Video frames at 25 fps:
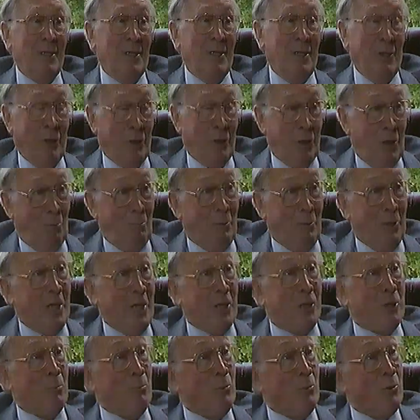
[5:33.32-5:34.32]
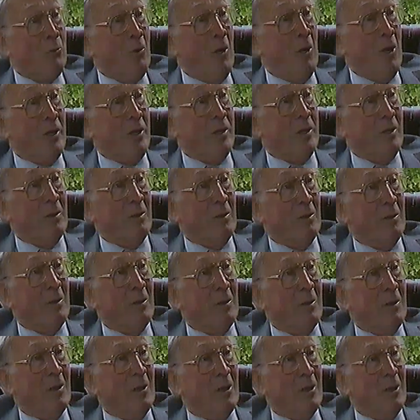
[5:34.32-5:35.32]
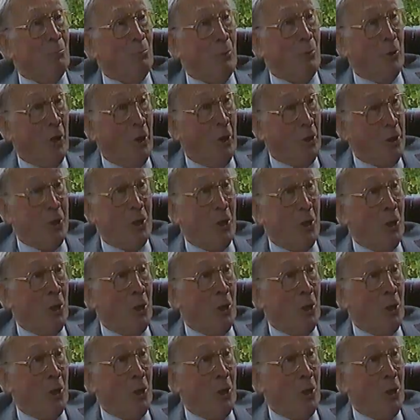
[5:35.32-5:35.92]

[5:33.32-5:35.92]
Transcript: And the combination was right. But on his